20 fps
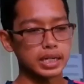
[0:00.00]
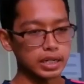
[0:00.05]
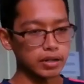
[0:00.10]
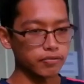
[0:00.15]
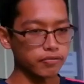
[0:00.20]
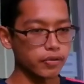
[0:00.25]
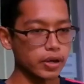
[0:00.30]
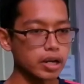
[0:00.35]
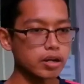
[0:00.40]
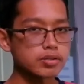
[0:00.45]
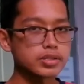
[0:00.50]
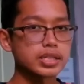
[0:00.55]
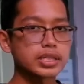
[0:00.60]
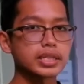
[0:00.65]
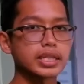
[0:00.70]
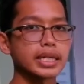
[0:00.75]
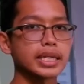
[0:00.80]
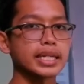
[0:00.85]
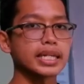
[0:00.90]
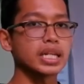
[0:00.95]
the
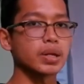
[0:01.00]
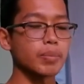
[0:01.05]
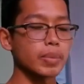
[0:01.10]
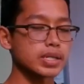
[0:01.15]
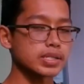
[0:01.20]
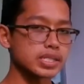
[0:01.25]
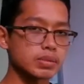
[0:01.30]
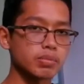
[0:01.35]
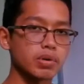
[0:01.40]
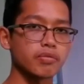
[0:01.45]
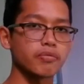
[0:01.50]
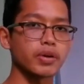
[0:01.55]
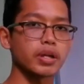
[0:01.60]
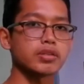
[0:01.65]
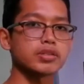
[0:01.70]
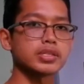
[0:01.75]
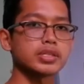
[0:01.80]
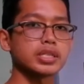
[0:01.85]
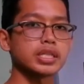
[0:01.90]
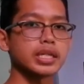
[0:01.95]
velocity, the maximum
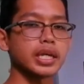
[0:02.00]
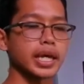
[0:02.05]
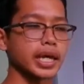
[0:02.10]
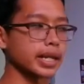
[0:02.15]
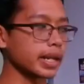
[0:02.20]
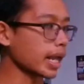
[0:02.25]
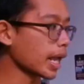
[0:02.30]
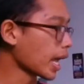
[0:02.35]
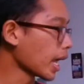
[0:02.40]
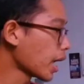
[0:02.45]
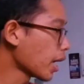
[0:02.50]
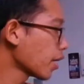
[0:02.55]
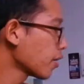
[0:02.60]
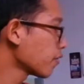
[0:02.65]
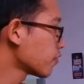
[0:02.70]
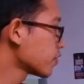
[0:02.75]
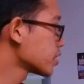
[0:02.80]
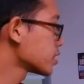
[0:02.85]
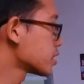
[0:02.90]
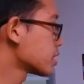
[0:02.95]
velocity, and
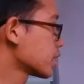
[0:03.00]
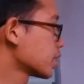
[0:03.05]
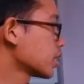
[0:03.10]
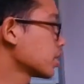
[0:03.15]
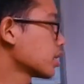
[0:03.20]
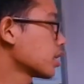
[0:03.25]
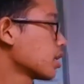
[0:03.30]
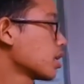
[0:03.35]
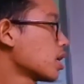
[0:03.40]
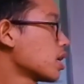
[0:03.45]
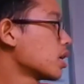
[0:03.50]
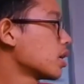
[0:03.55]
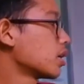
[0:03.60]
everything